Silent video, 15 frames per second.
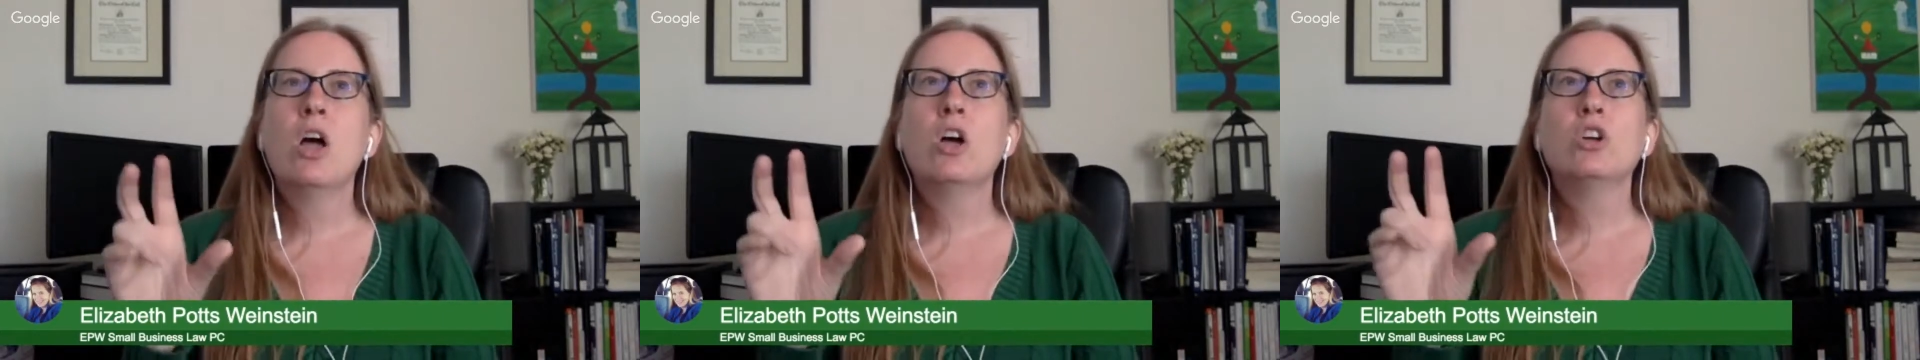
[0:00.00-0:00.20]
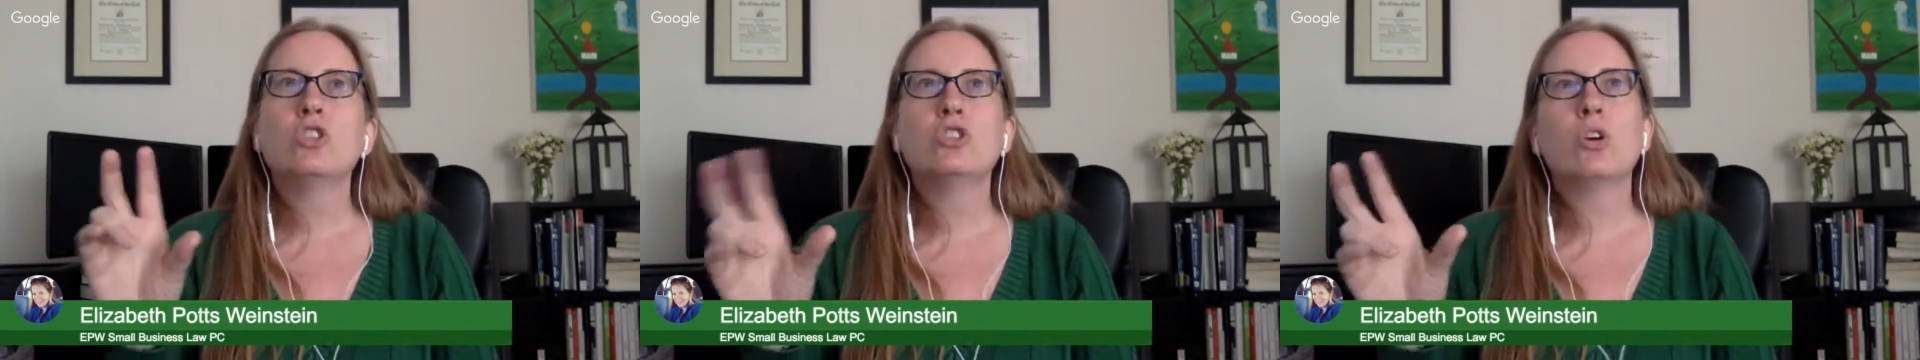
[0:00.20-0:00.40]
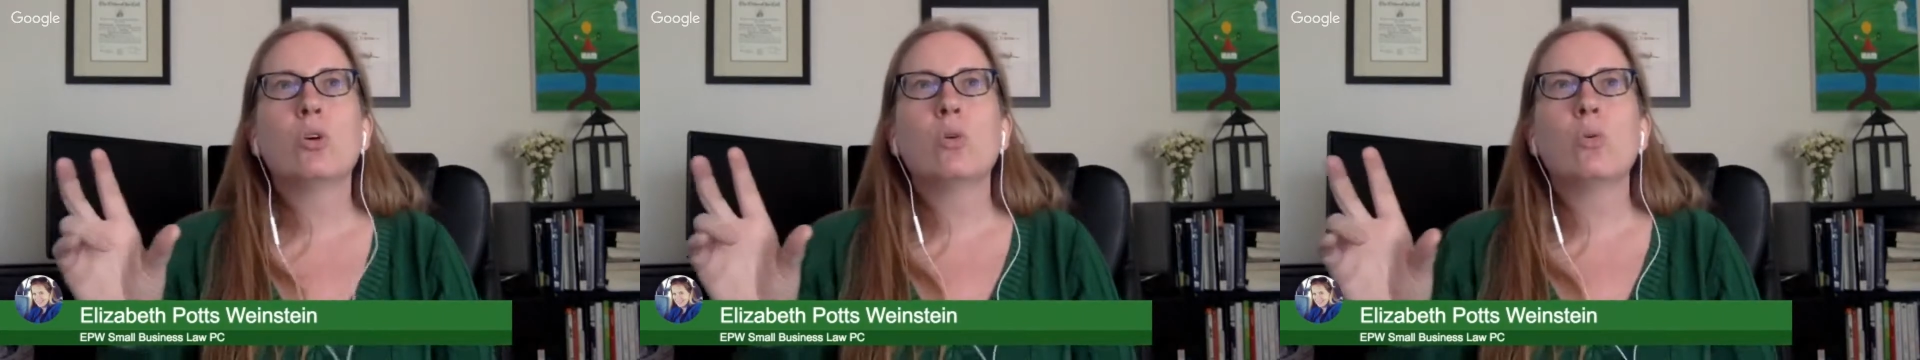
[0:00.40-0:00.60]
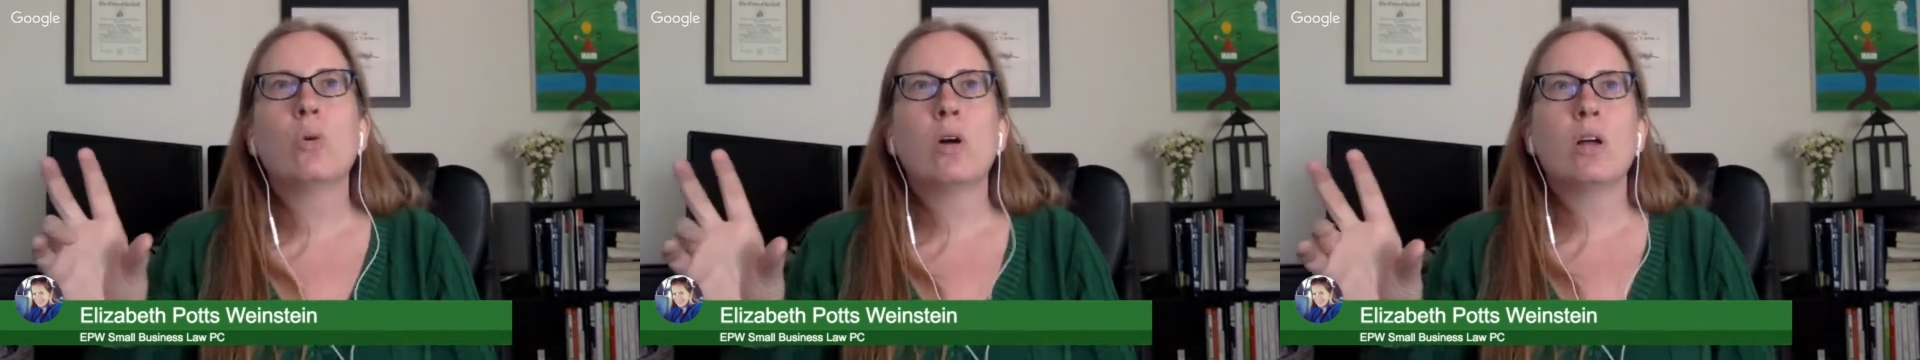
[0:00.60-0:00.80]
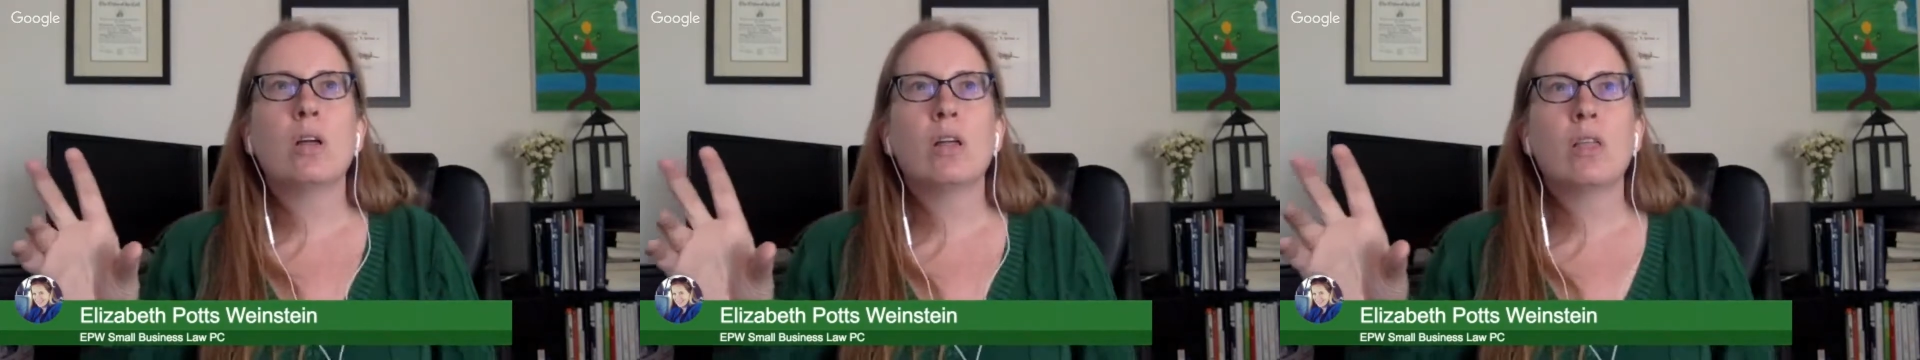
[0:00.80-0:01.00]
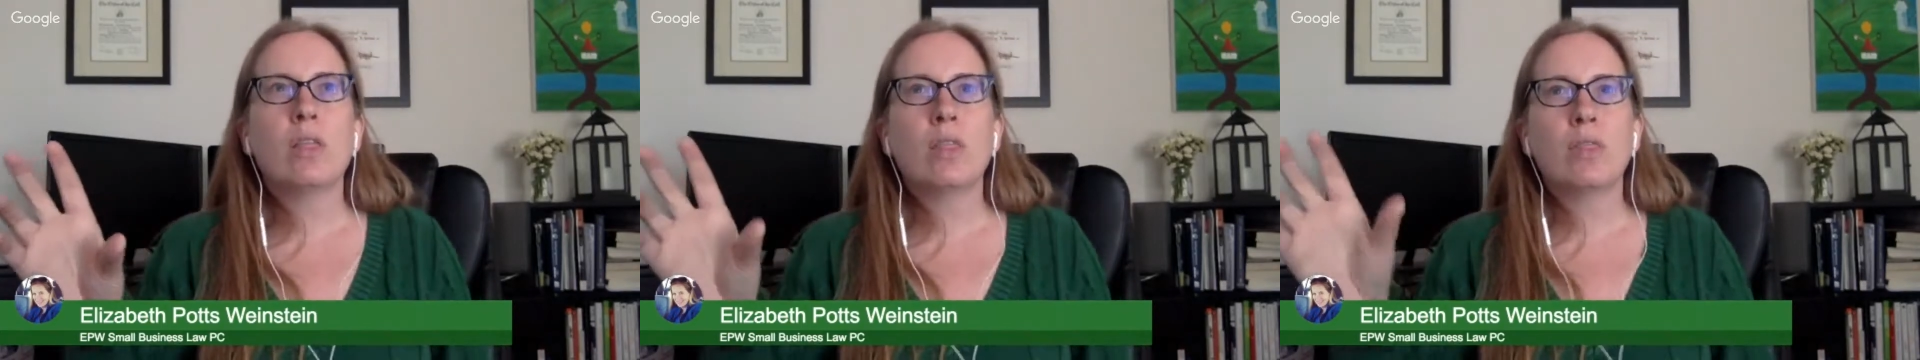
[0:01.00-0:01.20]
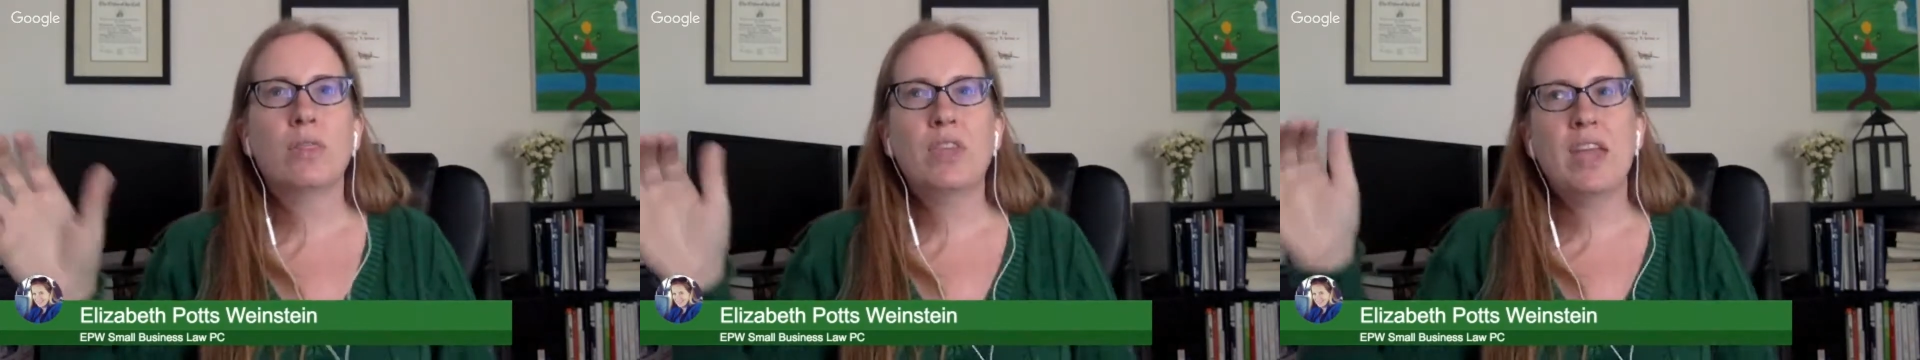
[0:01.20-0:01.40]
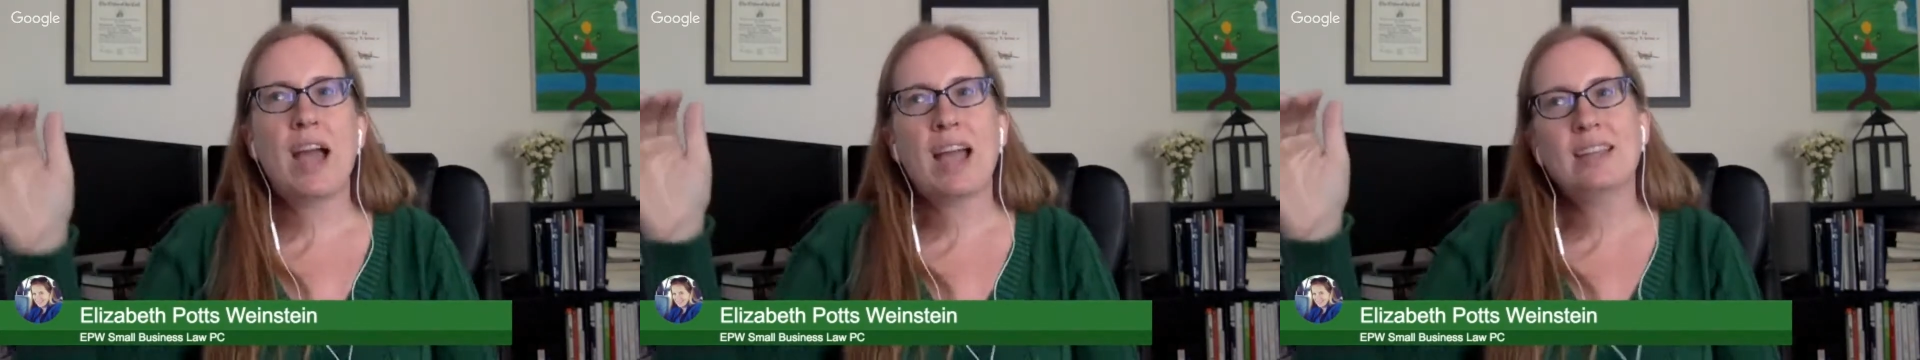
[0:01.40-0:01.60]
So the